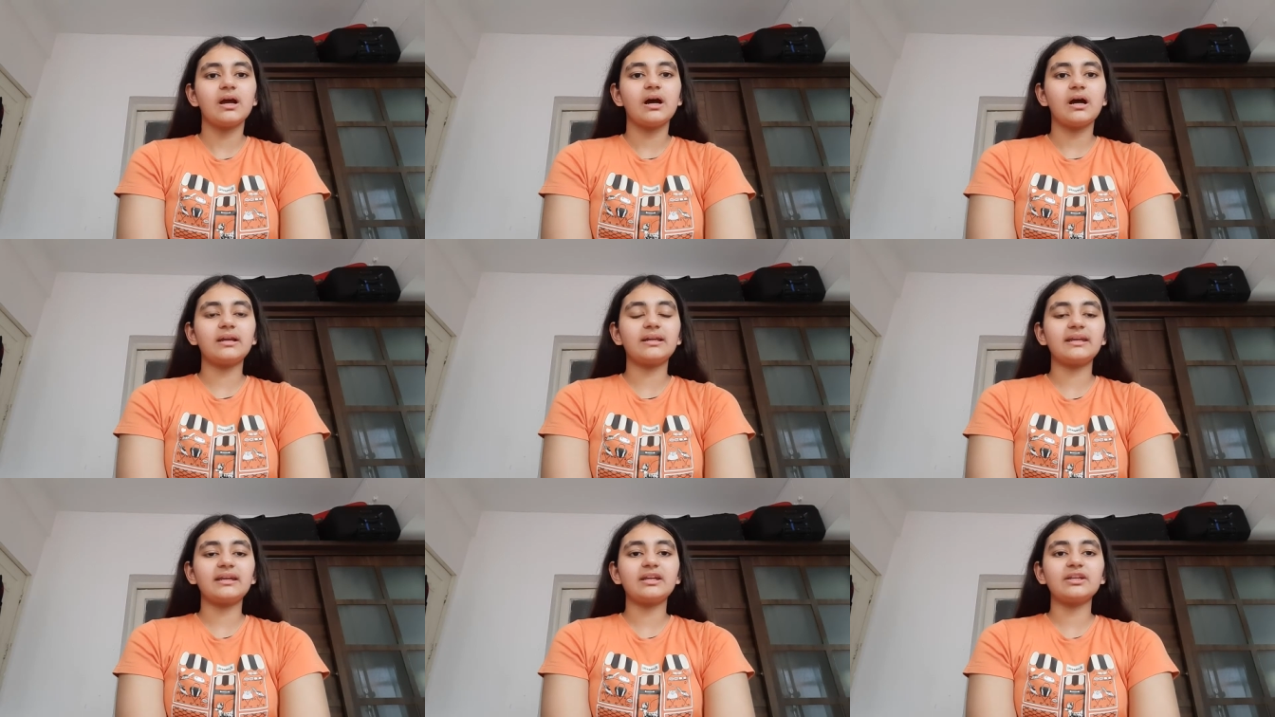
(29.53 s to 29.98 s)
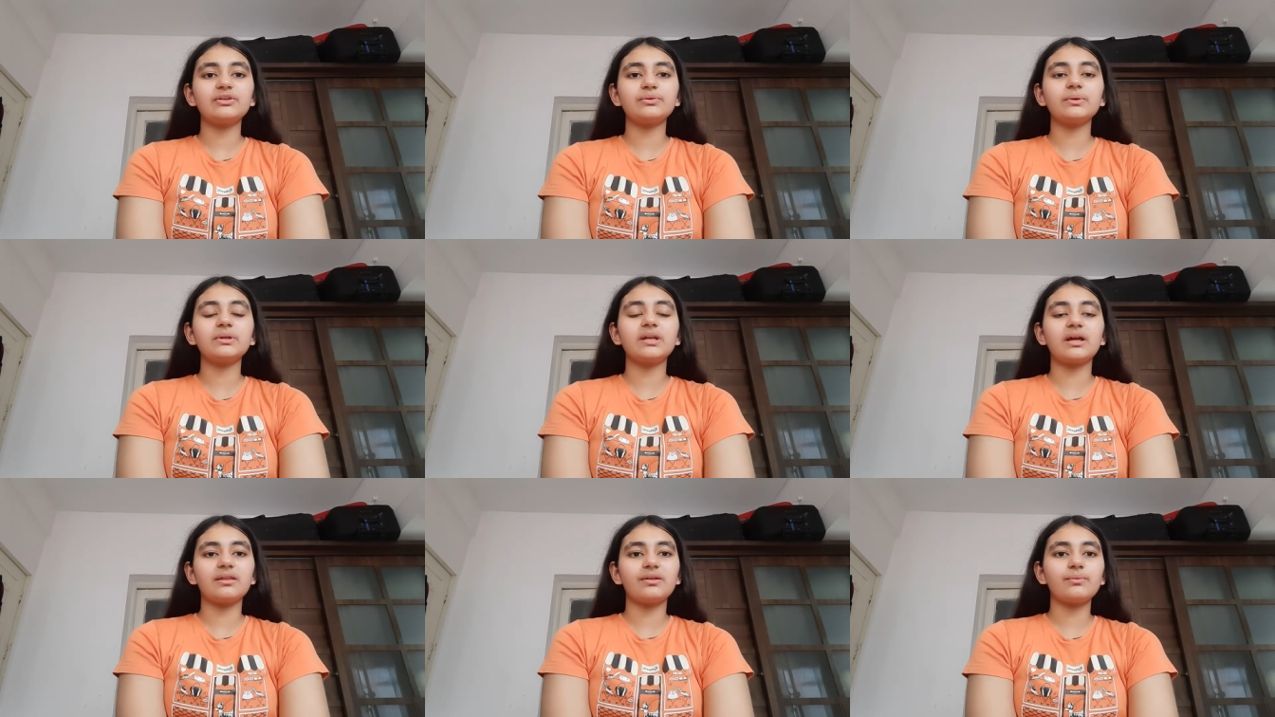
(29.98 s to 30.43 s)
are taken
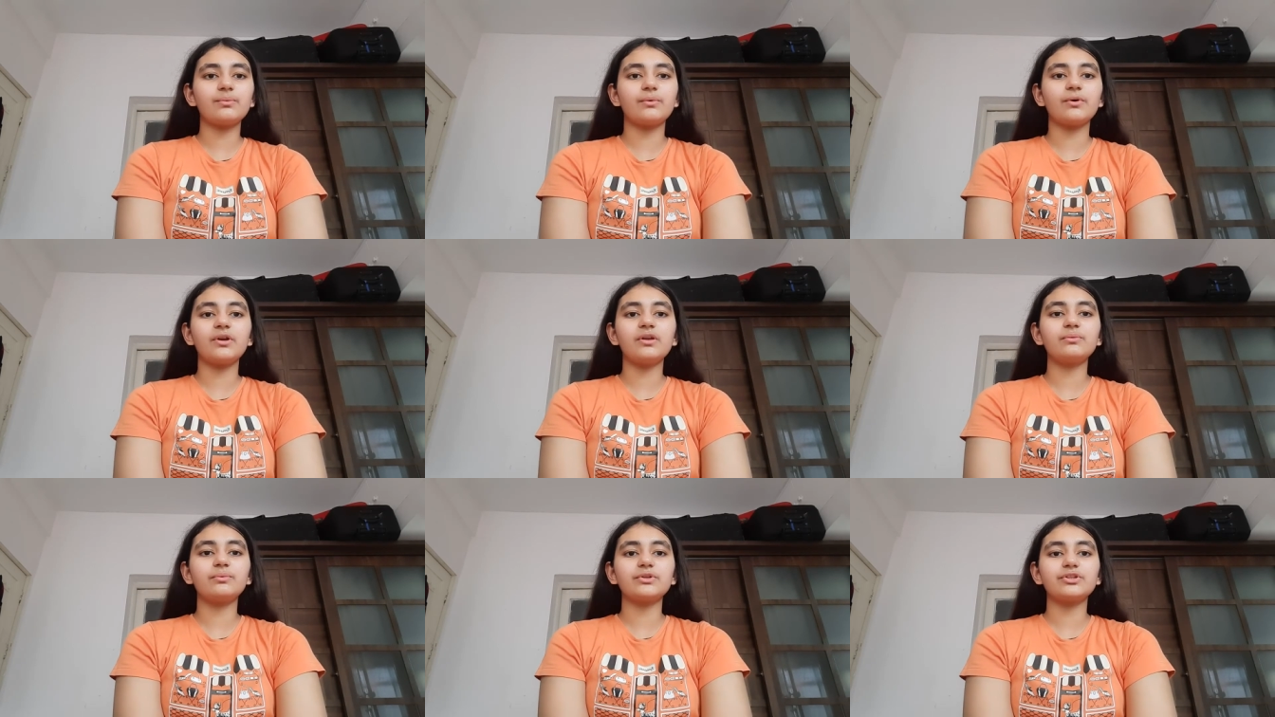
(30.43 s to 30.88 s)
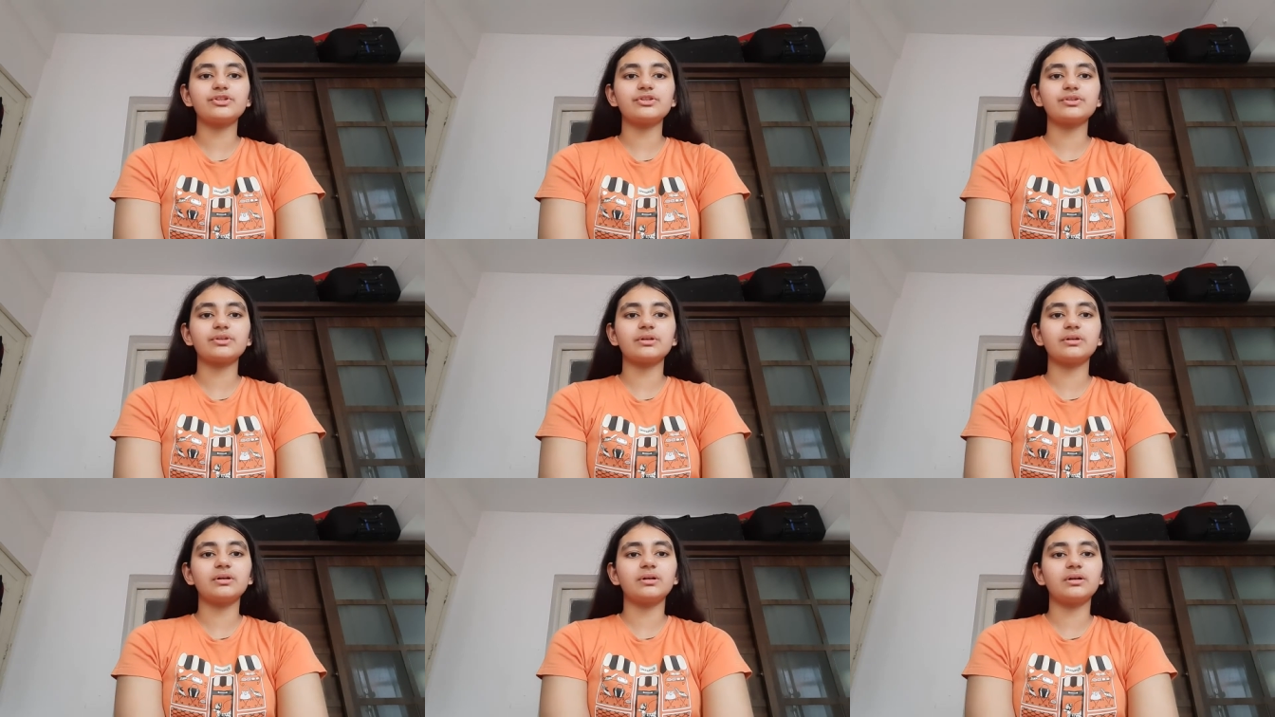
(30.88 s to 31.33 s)
to another world, which
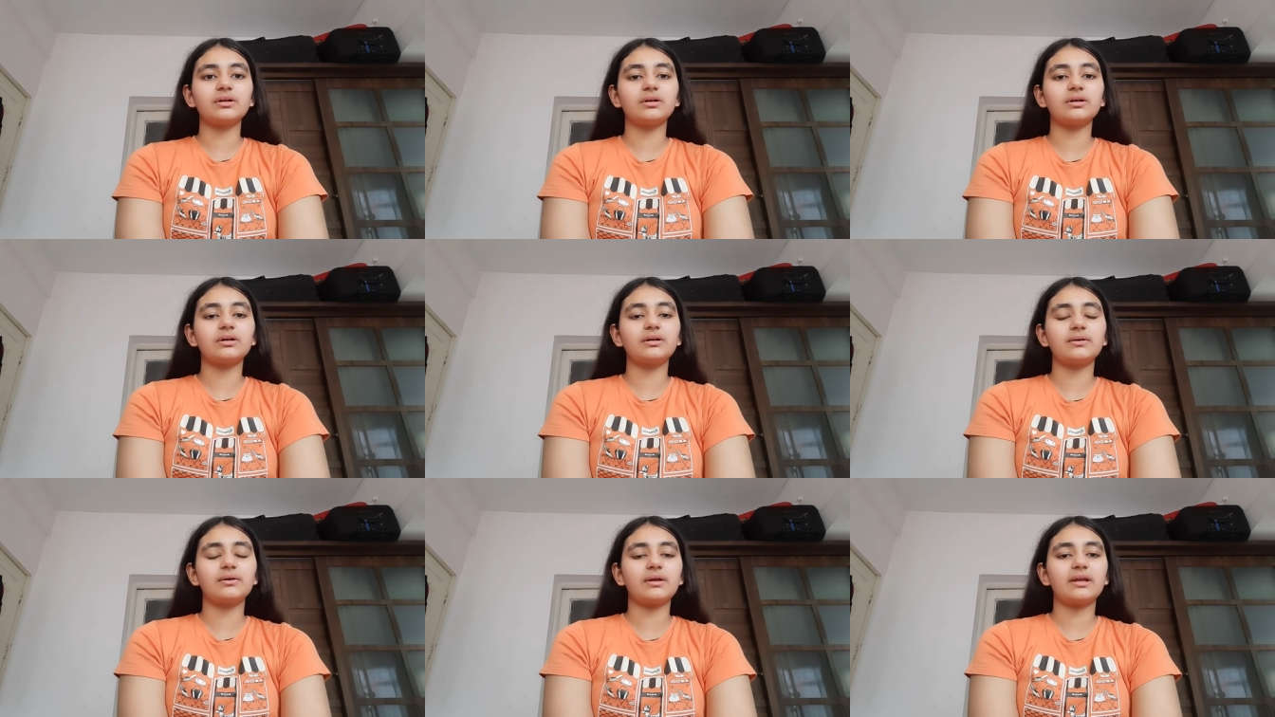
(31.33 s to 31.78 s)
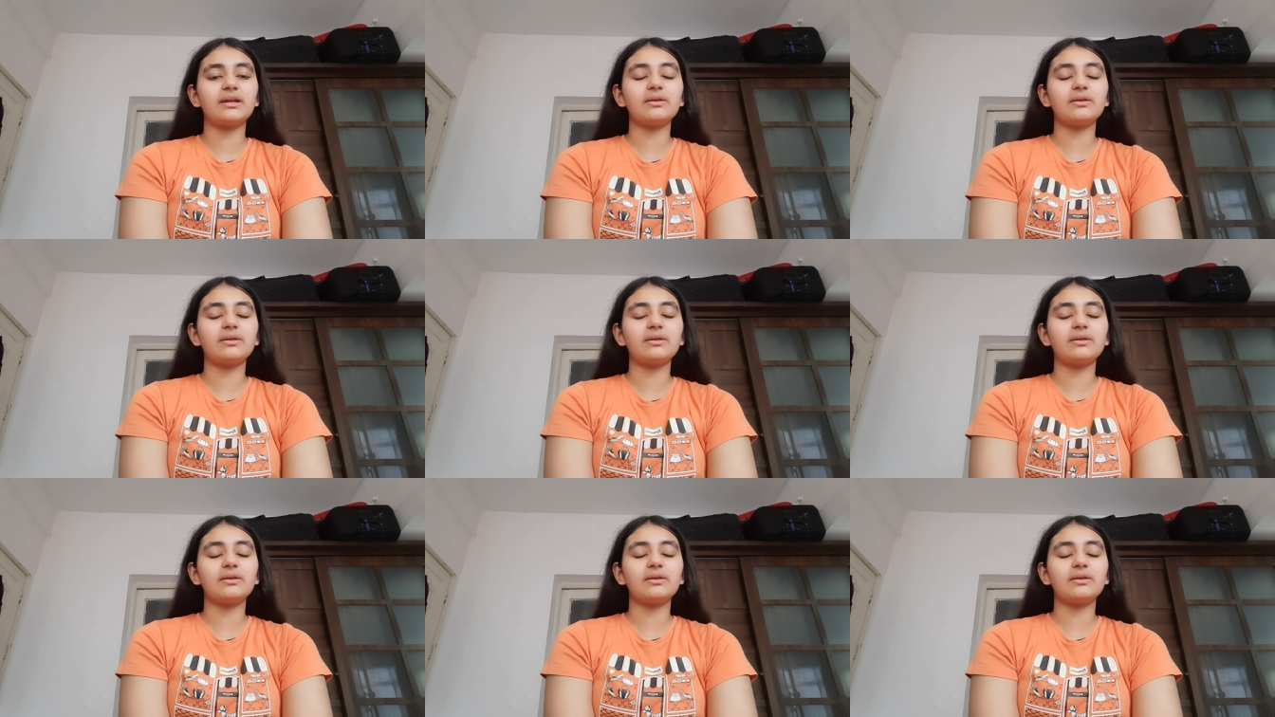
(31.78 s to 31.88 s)
uh,